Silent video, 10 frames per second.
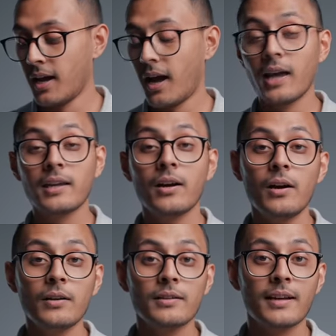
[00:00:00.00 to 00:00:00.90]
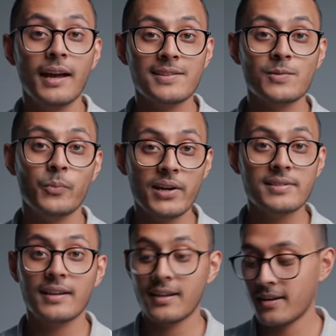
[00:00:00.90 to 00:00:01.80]
I can't express
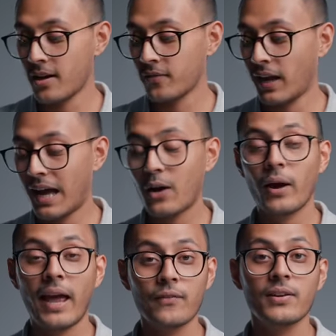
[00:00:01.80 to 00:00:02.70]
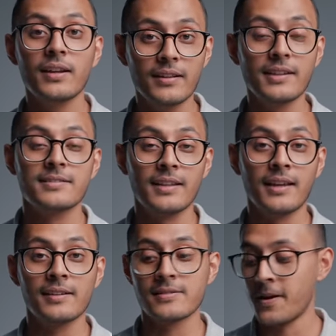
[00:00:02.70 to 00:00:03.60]
enough how heavy this thing
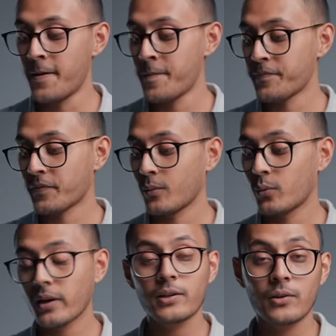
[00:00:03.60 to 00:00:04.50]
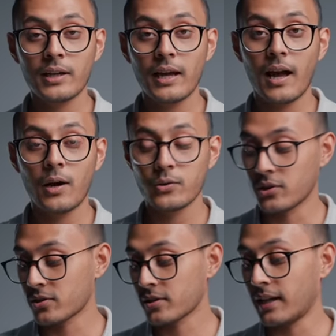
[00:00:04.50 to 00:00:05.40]
is. When I got it, I was
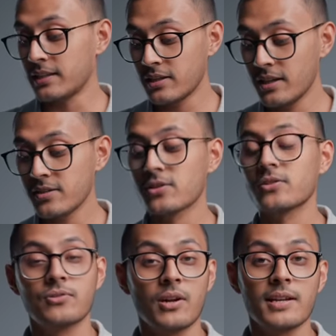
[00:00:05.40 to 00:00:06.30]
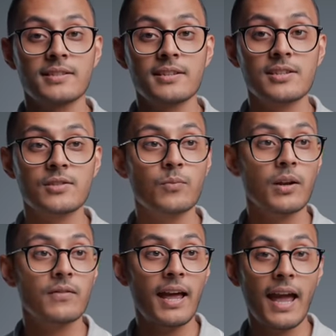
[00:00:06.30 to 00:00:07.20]
just like, Jesus Christ, this is one
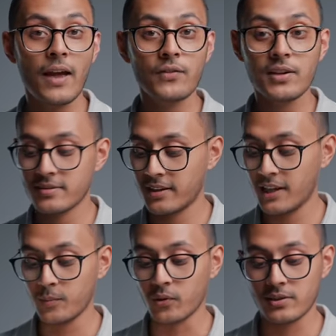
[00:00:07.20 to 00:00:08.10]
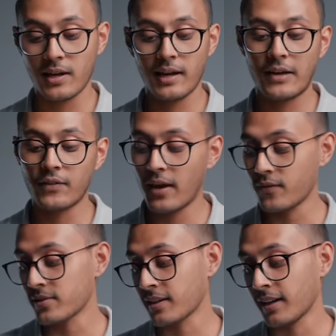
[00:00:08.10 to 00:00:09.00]
of the heaviest keyboards I have
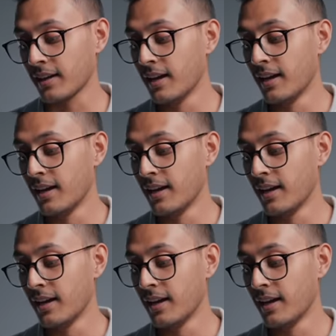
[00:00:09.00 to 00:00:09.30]
ever seen.